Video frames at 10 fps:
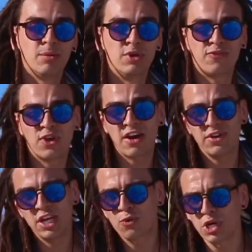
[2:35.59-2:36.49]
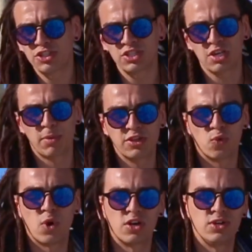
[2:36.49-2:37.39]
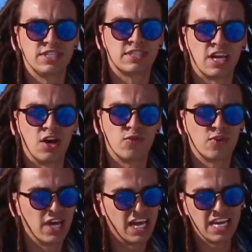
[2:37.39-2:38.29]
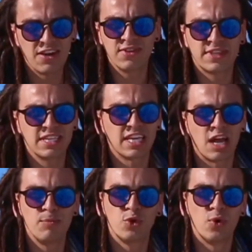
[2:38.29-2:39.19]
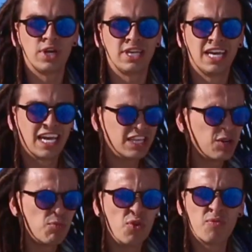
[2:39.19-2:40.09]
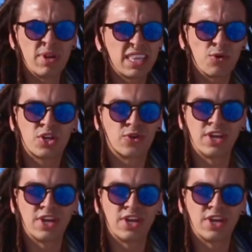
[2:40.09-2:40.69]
But if you have any questions about the water itself and everything that I'm doing and the movement that we're